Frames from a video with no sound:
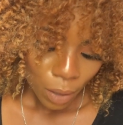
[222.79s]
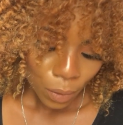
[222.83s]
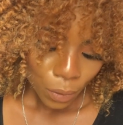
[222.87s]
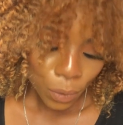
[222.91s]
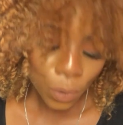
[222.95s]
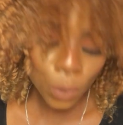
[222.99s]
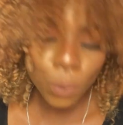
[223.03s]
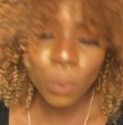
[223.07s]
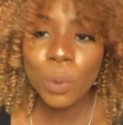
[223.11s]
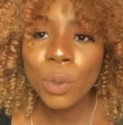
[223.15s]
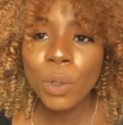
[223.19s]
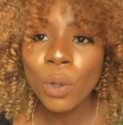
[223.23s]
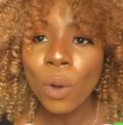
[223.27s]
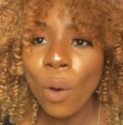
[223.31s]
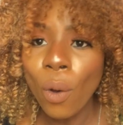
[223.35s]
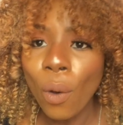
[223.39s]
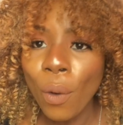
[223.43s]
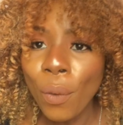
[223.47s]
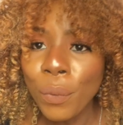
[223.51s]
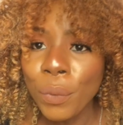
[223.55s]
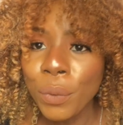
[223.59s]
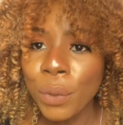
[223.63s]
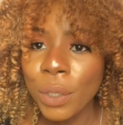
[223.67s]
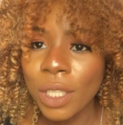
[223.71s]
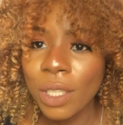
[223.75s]
so we
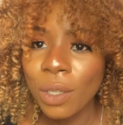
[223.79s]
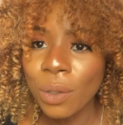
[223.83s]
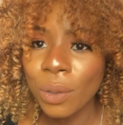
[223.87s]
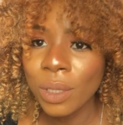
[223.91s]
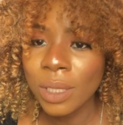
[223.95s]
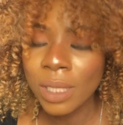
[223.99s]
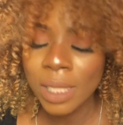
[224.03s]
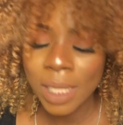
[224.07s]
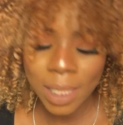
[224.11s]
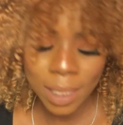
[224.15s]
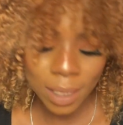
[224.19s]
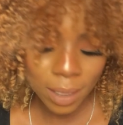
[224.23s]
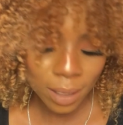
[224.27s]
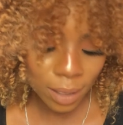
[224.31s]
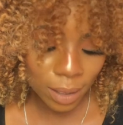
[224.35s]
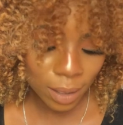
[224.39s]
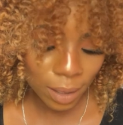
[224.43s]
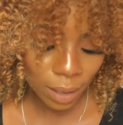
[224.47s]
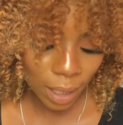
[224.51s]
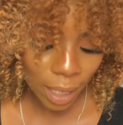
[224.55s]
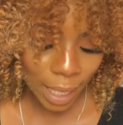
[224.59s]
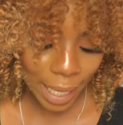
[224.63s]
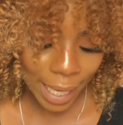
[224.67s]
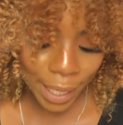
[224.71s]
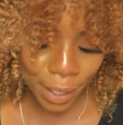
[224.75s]
all know it contains
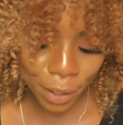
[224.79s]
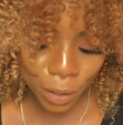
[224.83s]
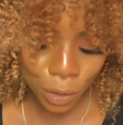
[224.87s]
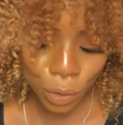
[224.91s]
egg